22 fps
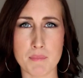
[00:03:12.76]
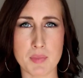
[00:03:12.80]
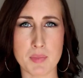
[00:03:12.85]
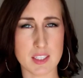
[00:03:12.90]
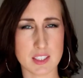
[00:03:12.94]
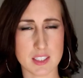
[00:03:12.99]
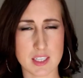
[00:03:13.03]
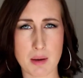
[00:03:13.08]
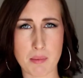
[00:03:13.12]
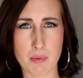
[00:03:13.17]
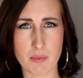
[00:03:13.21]

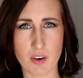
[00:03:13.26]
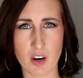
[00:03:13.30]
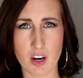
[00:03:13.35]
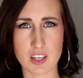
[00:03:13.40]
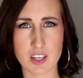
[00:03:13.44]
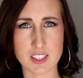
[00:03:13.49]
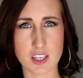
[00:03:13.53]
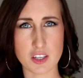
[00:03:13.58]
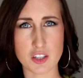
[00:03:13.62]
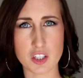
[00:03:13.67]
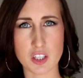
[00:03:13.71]
this type of hair
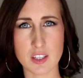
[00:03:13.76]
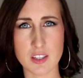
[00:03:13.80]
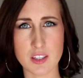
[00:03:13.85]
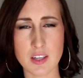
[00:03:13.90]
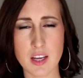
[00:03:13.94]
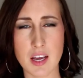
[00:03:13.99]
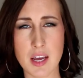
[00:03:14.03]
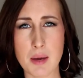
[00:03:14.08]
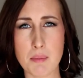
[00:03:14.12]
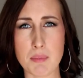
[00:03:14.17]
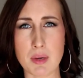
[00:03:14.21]

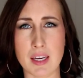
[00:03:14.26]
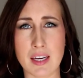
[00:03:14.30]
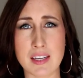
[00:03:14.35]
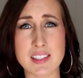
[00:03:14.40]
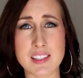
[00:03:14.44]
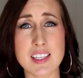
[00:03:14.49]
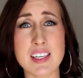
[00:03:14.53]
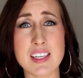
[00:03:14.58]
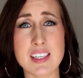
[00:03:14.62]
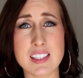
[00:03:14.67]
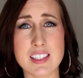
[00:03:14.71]
extension.
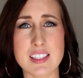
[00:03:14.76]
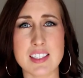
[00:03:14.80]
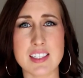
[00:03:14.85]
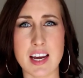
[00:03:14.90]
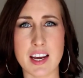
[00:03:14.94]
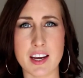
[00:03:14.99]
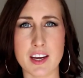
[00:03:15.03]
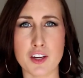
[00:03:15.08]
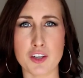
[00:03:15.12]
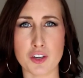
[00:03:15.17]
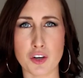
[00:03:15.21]
Because it is
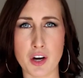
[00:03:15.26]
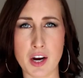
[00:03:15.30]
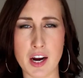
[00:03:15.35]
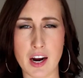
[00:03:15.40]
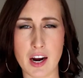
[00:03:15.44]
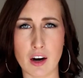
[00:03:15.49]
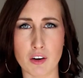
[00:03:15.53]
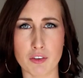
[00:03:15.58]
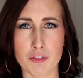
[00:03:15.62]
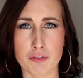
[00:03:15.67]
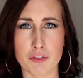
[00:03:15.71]
staying in your
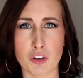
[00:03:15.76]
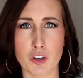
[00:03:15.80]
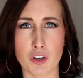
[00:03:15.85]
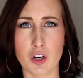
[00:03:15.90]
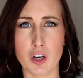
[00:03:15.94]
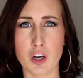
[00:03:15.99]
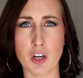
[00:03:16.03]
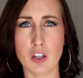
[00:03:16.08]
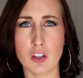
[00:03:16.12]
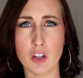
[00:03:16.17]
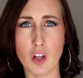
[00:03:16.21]
hair
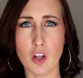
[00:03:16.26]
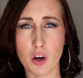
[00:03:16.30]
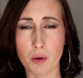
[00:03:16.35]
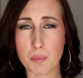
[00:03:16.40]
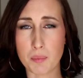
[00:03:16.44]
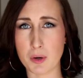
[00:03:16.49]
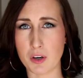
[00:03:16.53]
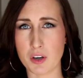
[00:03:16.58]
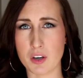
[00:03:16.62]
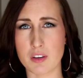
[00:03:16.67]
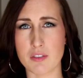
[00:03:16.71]
for a long
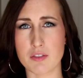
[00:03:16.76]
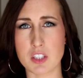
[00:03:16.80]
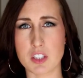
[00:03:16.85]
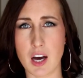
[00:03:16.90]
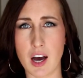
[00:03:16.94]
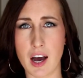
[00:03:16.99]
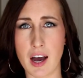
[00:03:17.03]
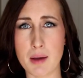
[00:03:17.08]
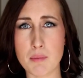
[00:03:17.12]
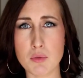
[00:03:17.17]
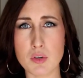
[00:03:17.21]
period of
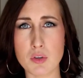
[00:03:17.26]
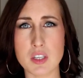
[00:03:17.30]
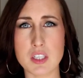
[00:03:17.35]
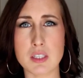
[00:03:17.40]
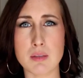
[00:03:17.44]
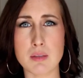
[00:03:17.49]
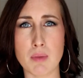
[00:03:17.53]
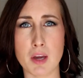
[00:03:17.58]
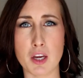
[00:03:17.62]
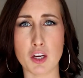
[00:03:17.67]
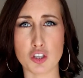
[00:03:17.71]
time, you need
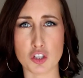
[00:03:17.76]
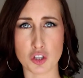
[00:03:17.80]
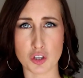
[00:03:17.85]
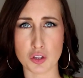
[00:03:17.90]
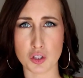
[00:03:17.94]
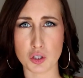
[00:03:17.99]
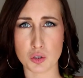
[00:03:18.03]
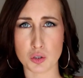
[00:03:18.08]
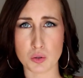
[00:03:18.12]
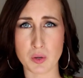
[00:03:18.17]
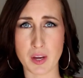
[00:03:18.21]
to make sure
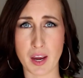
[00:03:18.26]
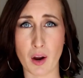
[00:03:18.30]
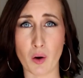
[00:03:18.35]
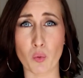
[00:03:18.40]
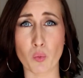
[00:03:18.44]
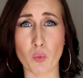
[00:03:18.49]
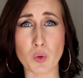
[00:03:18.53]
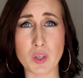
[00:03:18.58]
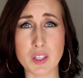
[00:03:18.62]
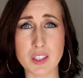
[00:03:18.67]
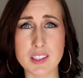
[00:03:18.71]
that you get
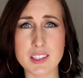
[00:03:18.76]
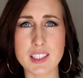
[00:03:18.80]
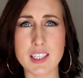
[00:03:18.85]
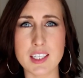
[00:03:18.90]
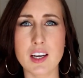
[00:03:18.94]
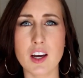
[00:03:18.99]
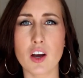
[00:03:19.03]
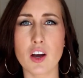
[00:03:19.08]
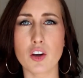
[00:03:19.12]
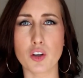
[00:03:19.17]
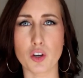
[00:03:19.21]

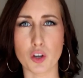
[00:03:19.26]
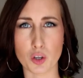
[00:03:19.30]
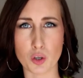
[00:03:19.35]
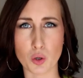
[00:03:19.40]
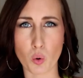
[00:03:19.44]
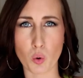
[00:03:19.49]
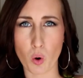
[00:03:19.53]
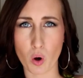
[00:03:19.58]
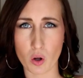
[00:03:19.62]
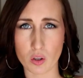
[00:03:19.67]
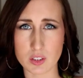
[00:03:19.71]
really
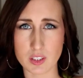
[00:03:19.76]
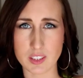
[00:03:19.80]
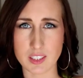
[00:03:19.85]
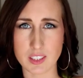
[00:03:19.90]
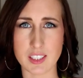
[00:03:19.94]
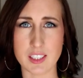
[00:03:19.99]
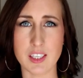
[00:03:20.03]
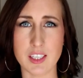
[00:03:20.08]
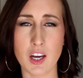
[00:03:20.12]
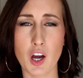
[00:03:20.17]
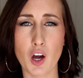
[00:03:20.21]
good
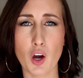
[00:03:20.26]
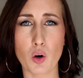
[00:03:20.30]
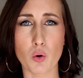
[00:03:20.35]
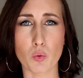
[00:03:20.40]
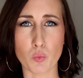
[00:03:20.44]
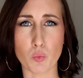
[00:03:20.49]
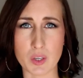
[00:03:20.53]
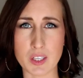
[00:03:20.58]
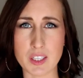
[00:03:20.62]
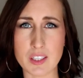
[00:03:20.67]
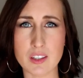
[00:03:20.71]
quality,
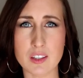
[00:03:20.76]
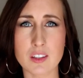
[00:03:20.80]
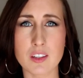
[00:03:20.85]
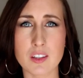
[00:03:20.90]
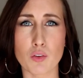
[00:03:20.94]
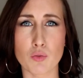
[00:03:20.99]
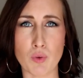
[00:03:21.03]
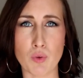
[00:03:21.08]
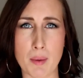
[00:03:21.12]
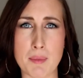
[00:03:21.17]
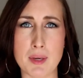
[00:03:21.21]

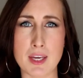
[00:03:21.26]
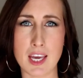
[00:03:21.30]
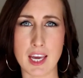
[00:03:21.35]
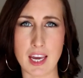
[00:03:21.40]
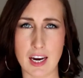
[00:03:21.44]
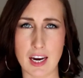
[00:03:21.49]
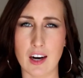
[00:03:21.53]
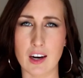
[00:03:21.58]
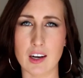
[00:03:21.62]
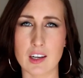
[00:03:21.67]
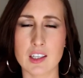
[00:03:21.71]
real Remy
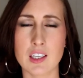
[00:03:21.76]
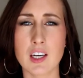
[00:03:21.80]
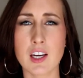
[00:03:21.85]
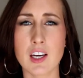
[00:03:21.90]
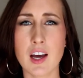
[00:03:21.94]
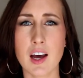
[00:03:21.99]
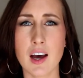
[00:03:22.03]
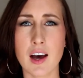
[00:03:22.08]
hair.